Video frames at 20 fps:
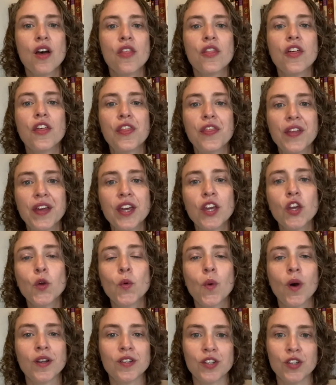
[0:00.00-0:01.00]
The thing you
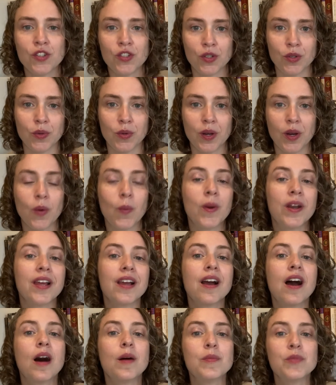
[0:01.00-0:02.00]
want to do when it
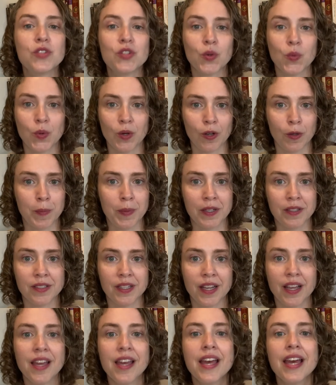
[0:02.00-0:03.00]
comes to world
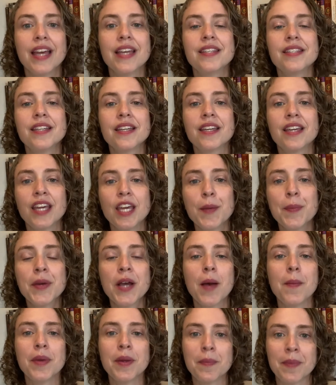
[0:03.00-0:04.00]
building is to keep
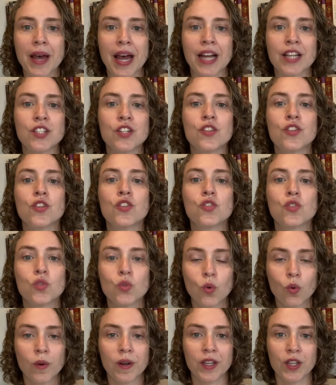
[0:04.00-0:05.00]
coming back to the
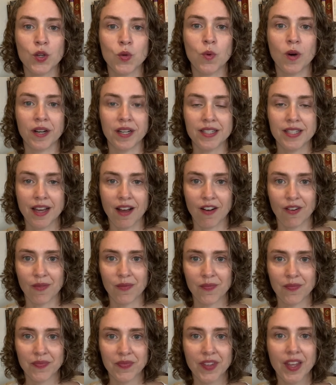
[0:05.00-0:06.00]
story you want to tell.
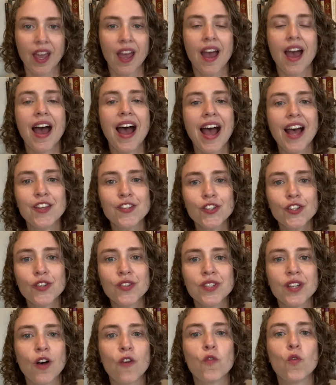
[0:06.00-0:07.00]
Ask
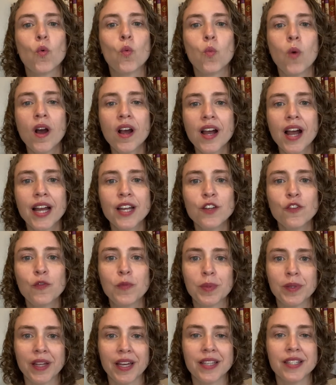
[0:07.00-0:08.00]
yourself what kind of
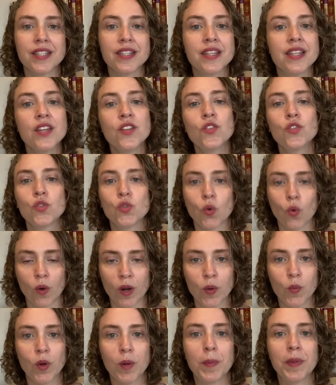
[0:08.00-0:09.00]
place this
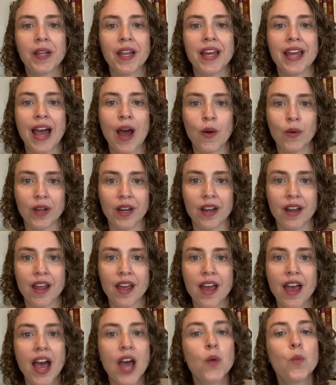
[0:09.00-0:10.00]
story would play out in
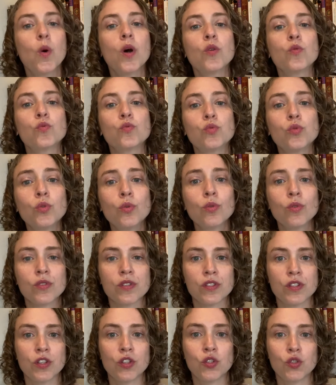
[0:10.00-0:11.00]
and what
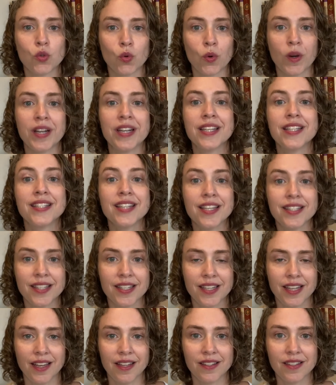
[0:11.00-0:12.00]
rules the story
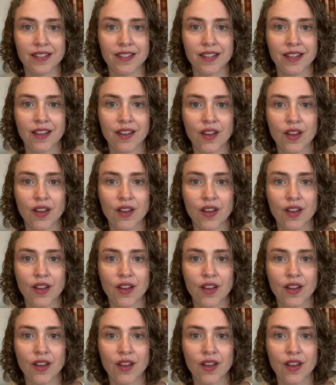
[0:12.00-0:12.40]
necessitates.